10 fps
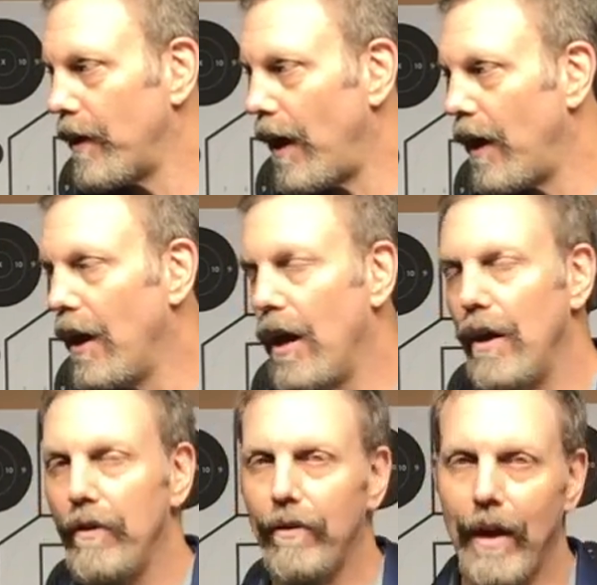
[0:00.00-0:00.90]
Okay,
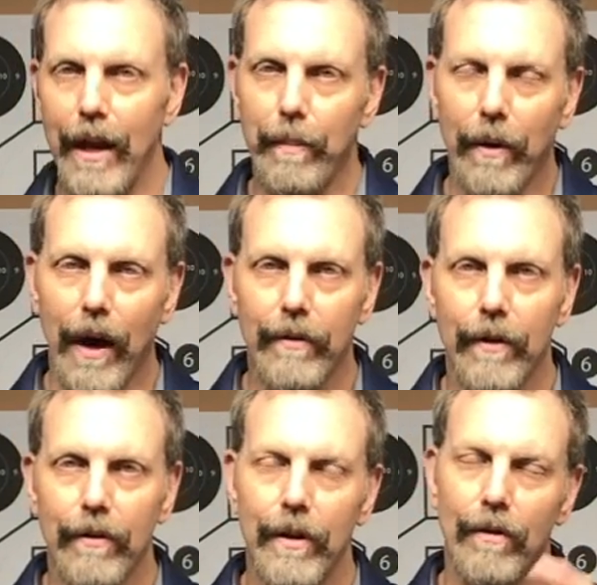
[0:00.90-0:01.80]
stay in the
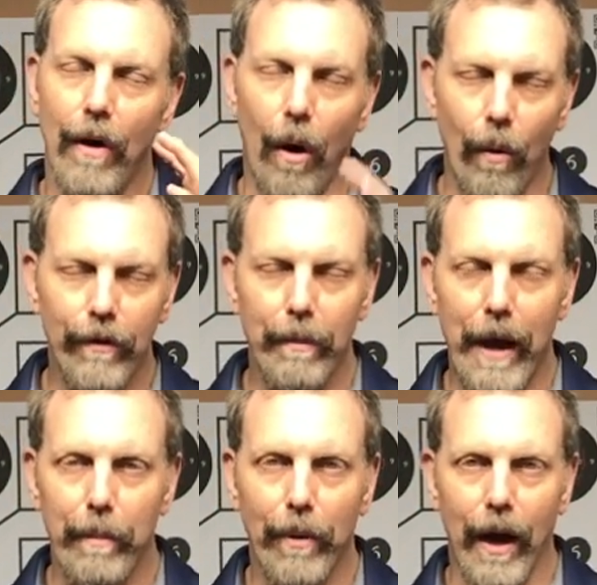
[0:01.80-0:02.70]
process. It's always
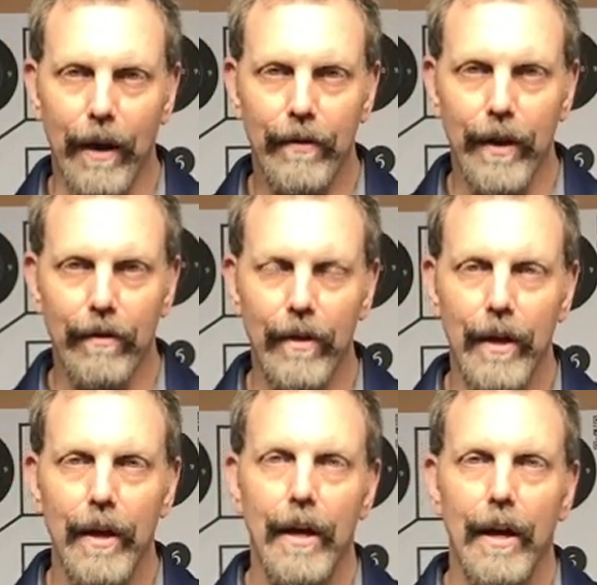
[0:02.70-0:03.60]
about process.
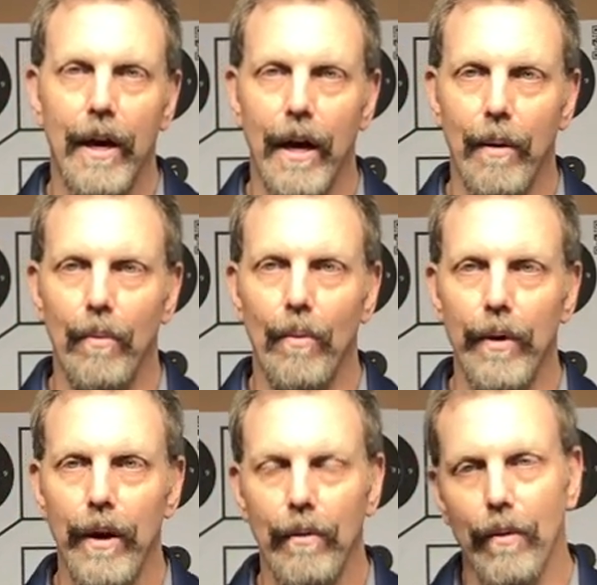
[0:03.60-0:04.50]
Um,
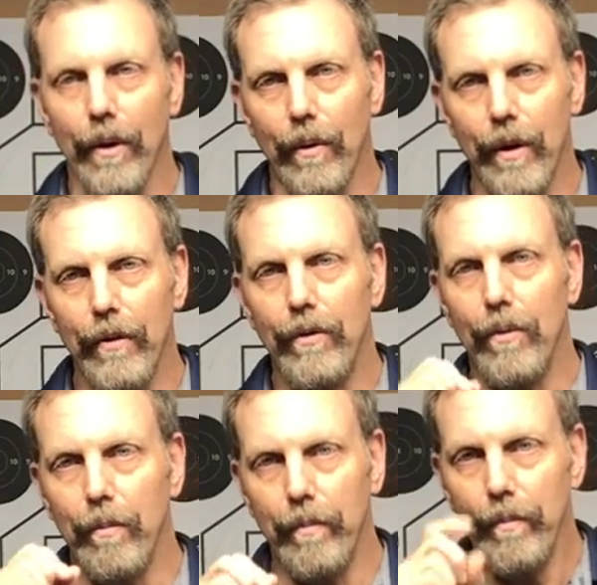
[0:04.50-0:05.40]
we we're going
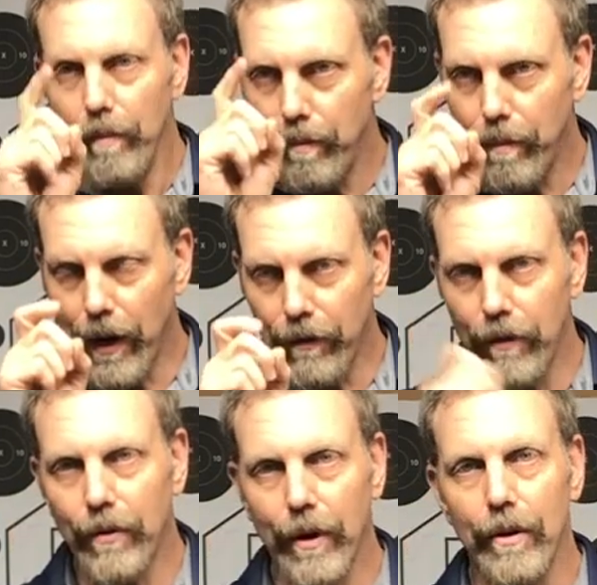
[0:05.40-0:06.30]
to press
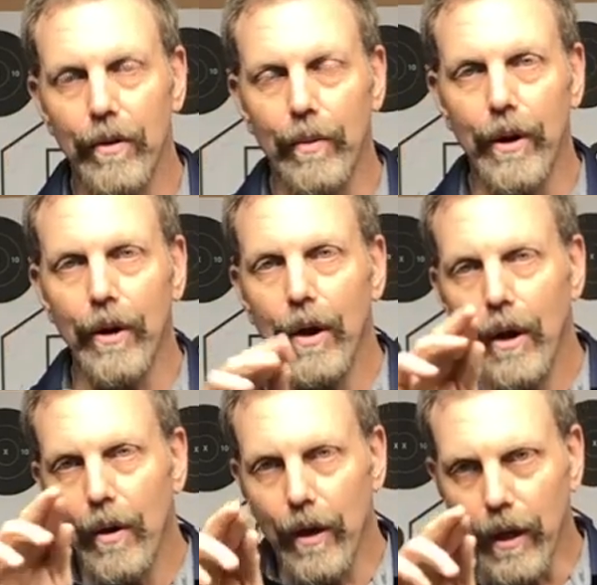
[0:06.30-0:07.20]
the trigger to the rear.
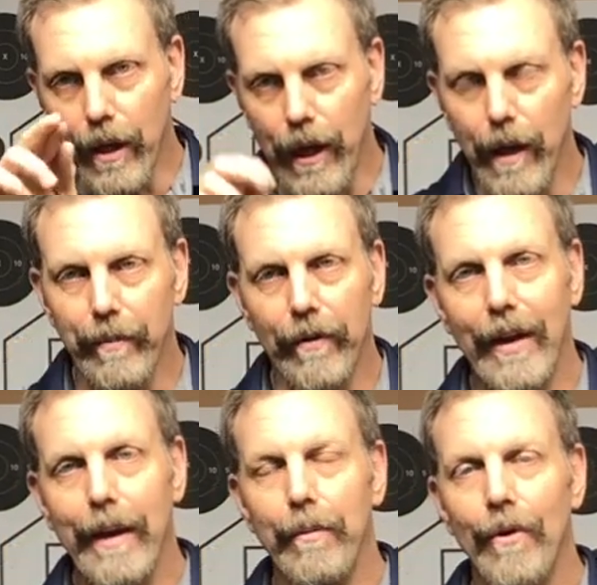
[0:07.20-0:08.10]
We're going to clean up the
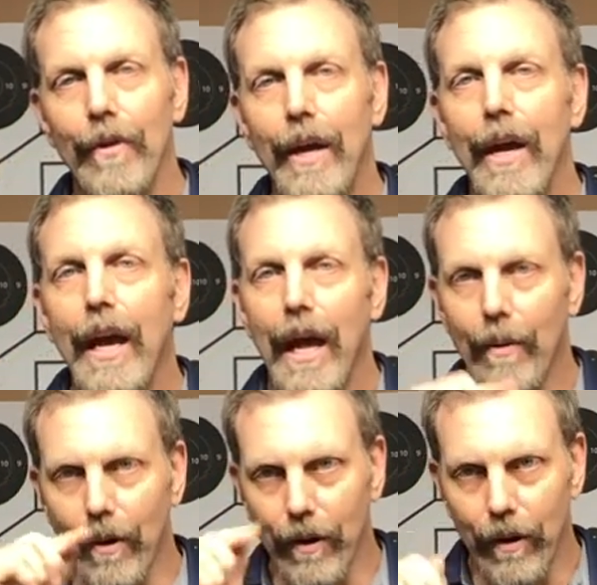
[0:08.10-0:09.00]
sight movie, and
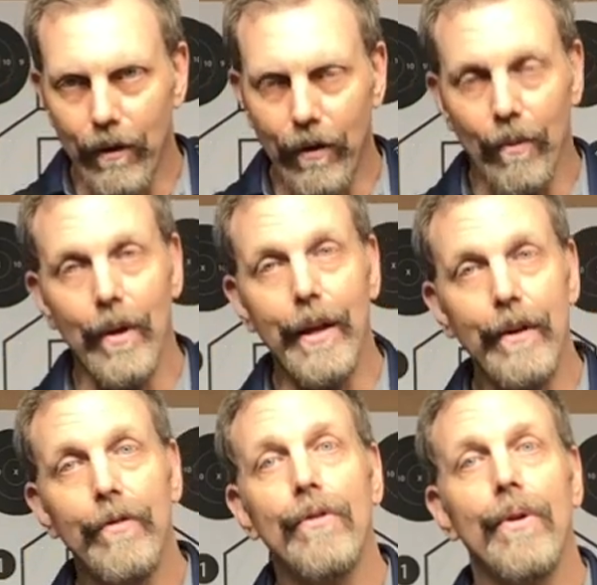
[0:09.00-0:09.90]
then we're going to
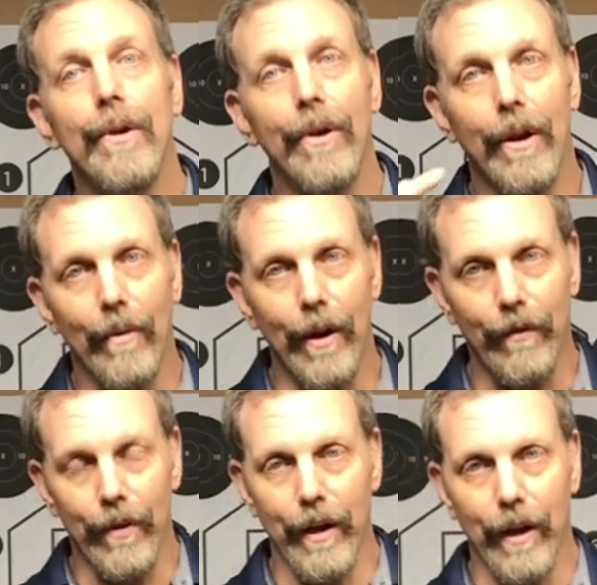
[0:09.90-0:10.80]
release the trigger and get ready
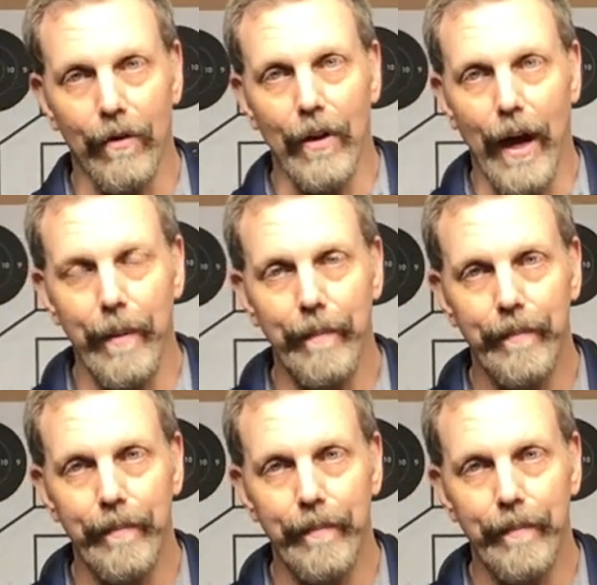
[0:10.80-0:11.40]
for the next shot.